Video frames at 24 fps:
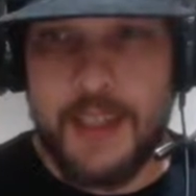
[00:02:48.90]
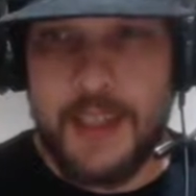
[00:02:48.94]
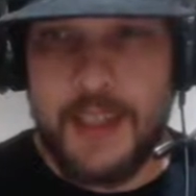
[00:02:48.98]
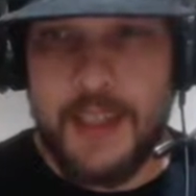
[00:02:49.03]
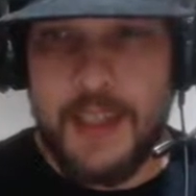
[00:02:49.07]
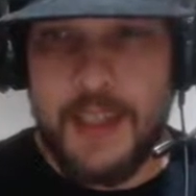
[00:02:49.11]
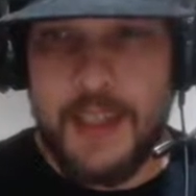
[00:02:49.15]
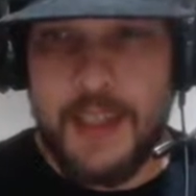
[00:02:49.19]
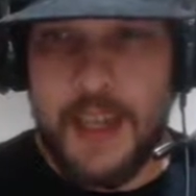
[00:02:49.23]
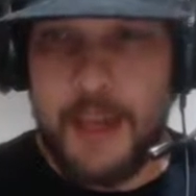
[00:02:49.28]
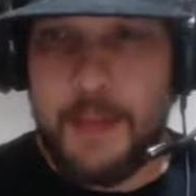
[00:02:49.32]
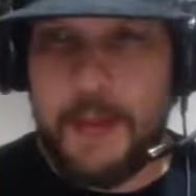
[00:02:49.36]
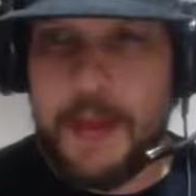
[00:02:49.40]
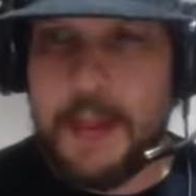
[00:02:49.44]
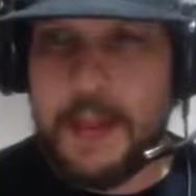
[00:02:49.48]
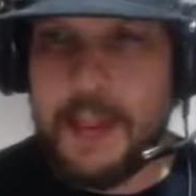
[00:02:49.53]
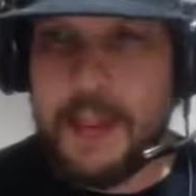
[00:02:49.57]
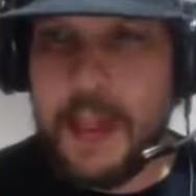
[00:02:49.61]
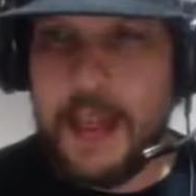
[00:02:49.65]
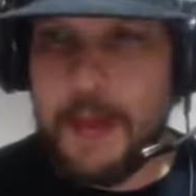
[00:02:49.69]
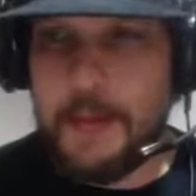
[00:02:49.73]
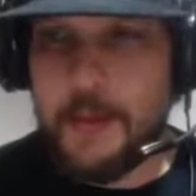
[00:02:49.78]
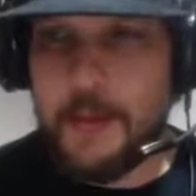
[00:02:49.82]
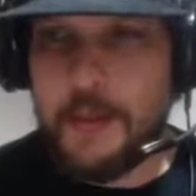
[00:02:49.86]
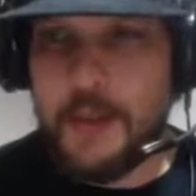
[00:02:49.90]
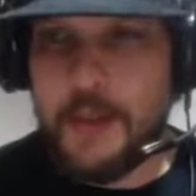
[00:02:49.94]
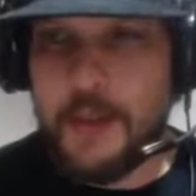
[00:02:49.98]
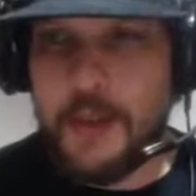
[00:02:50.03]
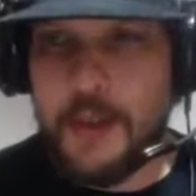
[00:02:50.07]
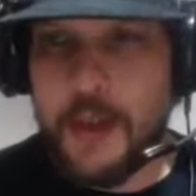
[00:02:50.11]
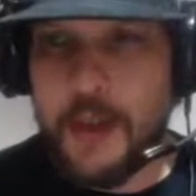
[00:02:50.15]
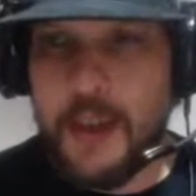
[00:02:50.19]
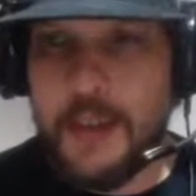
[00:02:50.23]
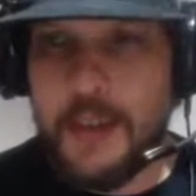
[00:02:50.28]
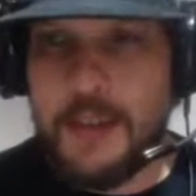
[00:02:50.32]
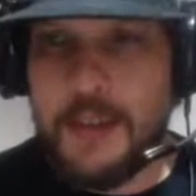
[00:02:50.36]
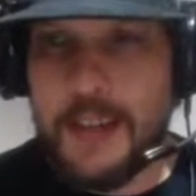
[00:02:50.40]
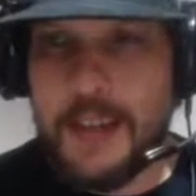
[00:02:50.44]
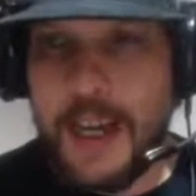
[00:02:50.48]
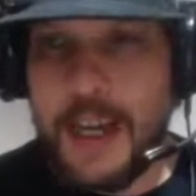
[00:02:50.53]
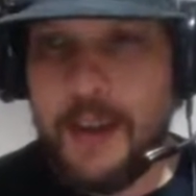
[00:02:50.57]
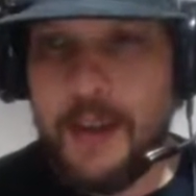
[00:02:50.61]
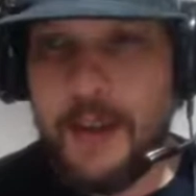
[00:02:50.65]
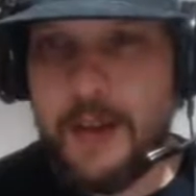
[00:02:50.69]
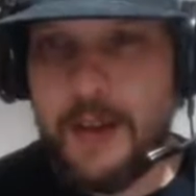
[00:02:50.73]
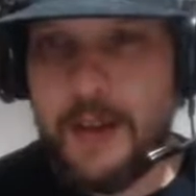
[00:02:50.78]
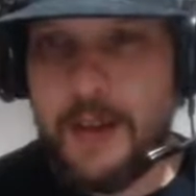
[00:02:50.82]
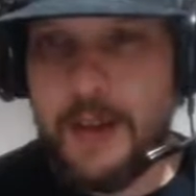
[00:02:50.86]
How many times was
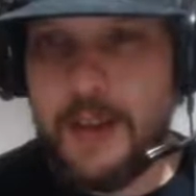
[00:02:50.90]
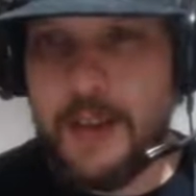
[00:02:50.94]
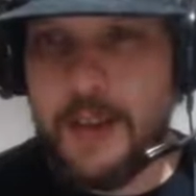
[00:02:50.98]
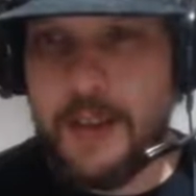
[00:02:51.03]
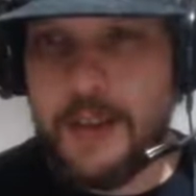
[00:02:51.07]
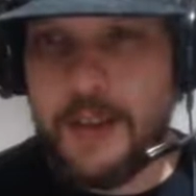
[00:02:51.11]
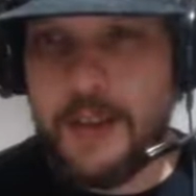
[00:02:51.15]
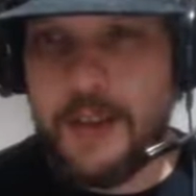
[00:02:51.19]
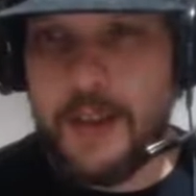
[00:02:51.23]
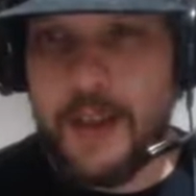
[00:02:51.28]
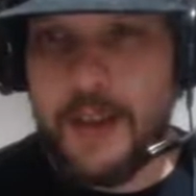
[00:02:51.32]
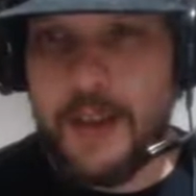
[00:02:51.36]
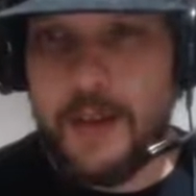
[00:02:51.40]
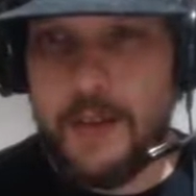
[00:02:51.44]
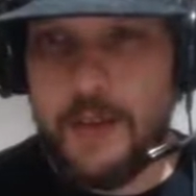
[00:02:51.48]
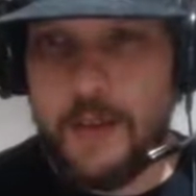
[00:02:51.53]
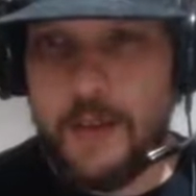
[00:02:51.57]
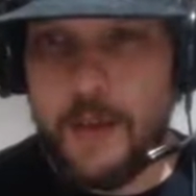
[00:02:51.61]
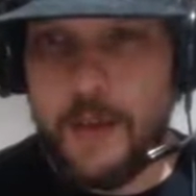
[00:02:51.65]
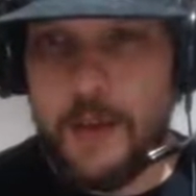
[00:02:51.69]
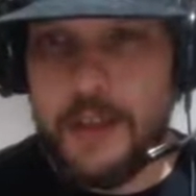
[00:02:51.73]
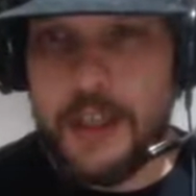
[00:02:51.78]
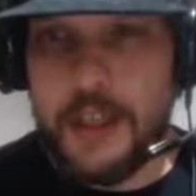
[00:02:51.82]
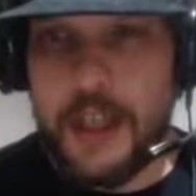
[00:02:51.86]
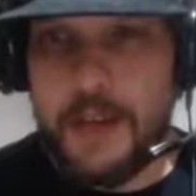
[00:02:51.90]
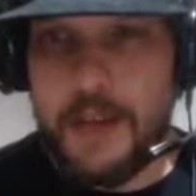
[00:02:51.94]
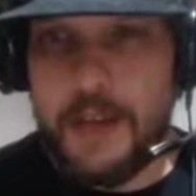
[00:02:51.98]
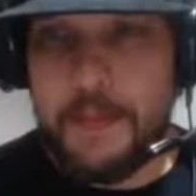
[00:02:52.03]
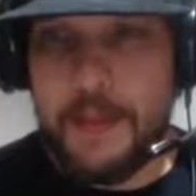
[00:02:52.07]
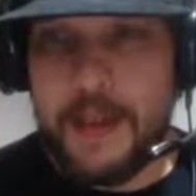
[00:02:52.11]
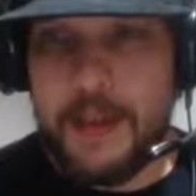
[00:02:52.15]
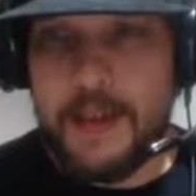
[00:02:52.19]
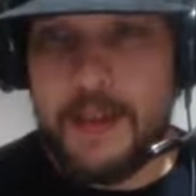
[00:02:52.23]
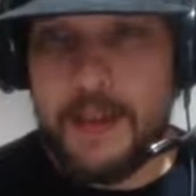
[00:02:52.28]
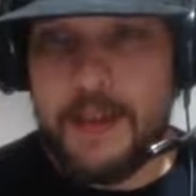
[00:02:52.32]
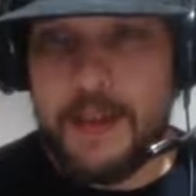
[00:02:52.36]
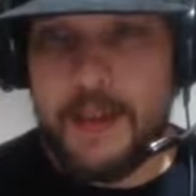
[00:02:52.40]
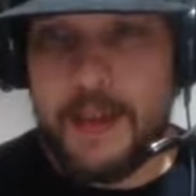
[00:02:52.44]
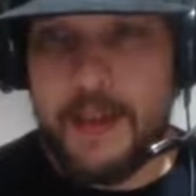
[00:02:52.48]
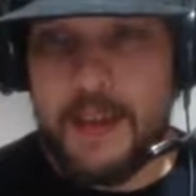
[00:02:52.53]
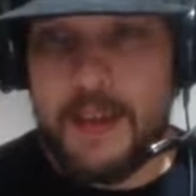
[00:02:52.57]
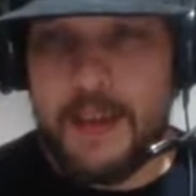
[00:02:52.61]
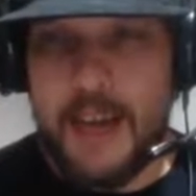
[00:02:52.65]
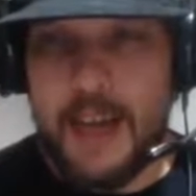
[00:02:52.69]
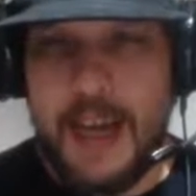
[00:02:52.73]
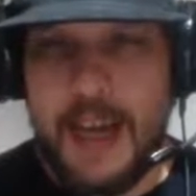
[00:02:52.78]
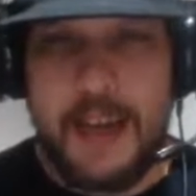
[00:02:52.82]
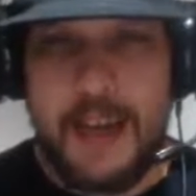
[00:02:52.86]
Shawn world champ?
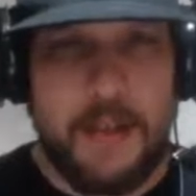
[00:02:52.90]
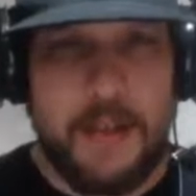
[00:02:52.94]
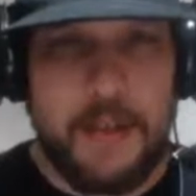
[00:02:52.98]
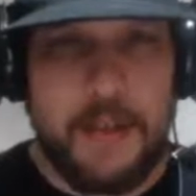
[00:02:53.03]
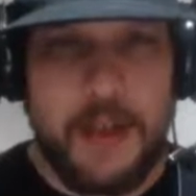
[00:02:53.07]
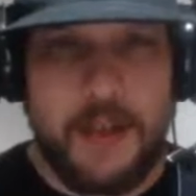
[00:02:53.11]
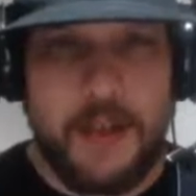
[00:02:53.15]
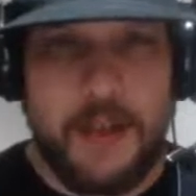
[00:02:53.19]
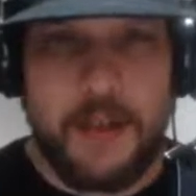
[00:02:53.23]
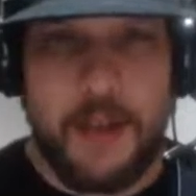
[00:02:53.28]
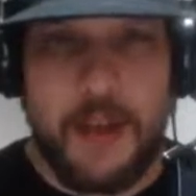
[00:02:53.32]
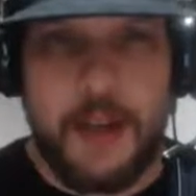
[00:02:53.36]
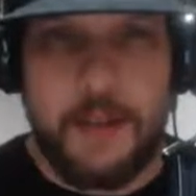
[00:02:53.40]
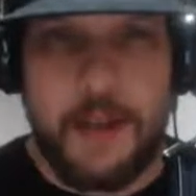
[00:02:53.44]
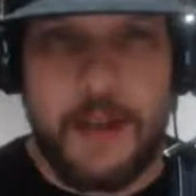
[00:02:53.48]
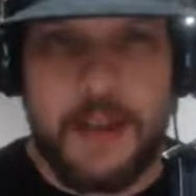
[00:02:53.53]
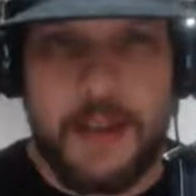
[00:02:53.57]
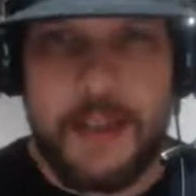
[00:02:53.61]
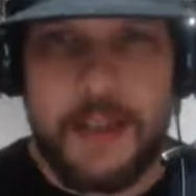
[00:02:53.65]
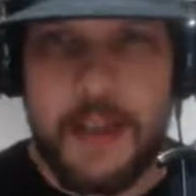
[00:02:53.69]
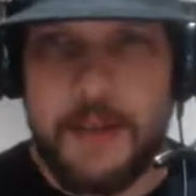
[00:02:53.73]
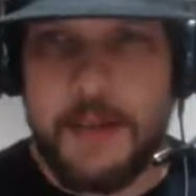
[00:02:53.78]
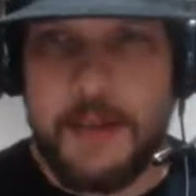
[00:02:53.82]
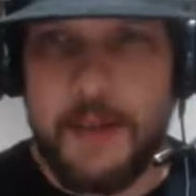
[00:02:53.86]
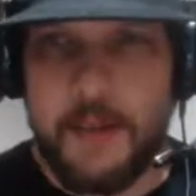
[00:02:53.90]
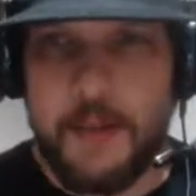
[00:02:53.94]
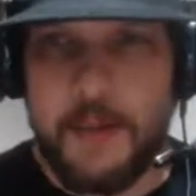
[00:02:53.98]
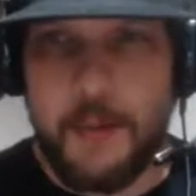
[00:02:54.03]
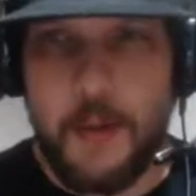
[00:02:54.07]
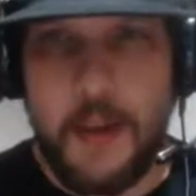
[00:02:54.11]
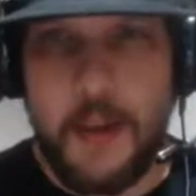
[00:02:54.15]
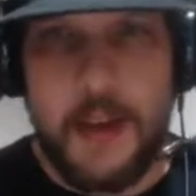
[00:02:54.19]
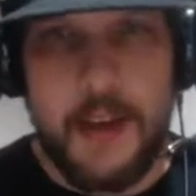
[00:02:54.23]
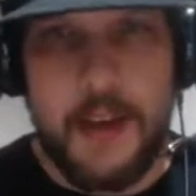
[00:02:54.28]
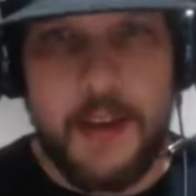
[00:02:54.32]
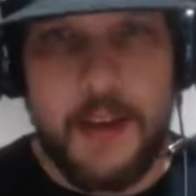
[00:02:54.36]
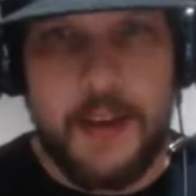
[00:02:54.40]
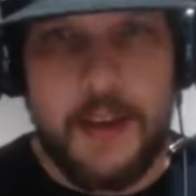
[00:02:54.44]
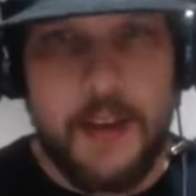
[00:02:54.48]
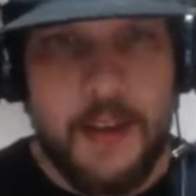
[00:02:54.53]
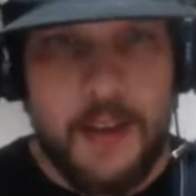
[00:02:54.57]
I'm not sure how many times he won it.